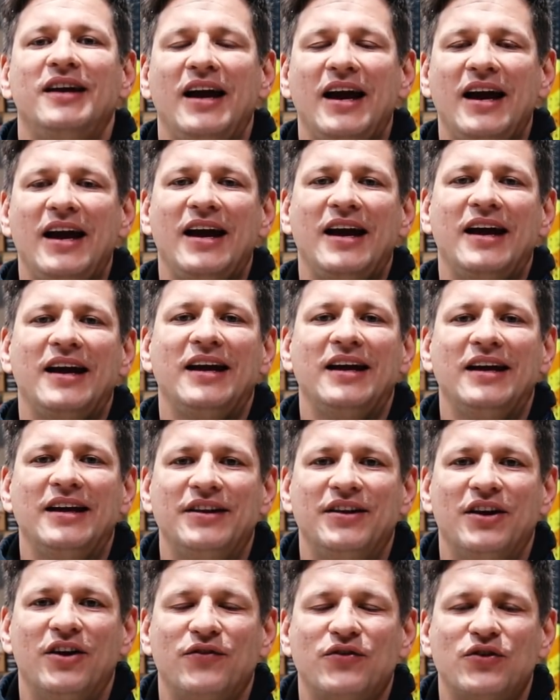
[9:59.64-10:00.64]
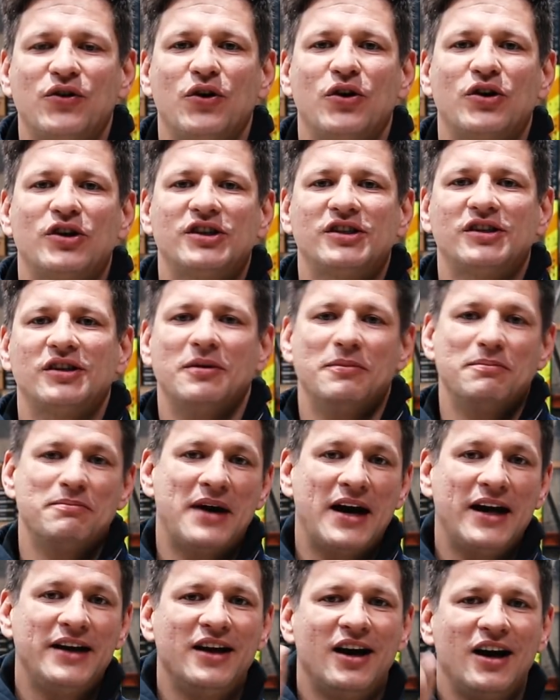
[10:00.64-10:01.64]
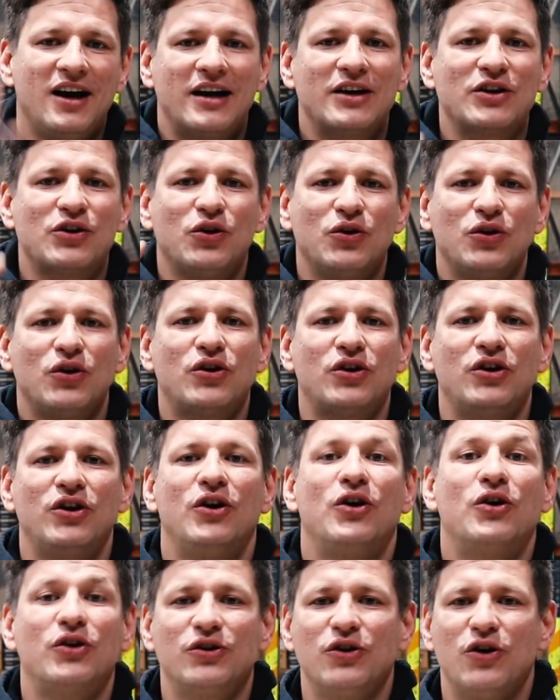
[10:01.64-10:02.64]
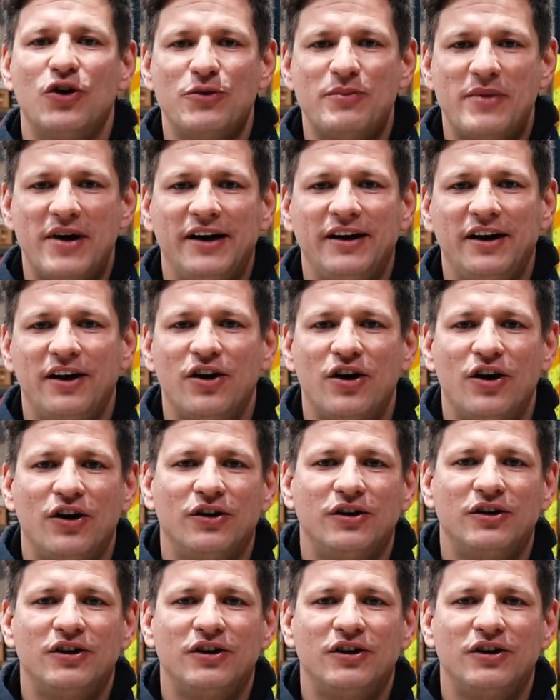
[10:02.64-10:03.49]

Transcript: And of course, mine hardcore or don't mine at all.